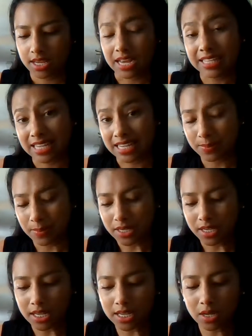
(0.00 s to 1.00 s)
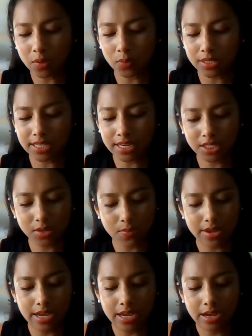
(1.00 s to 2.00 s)
assessment was said to
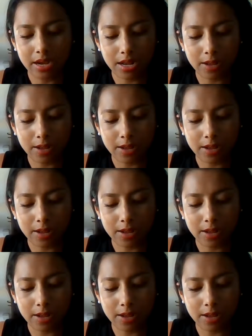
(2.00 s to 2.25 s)
be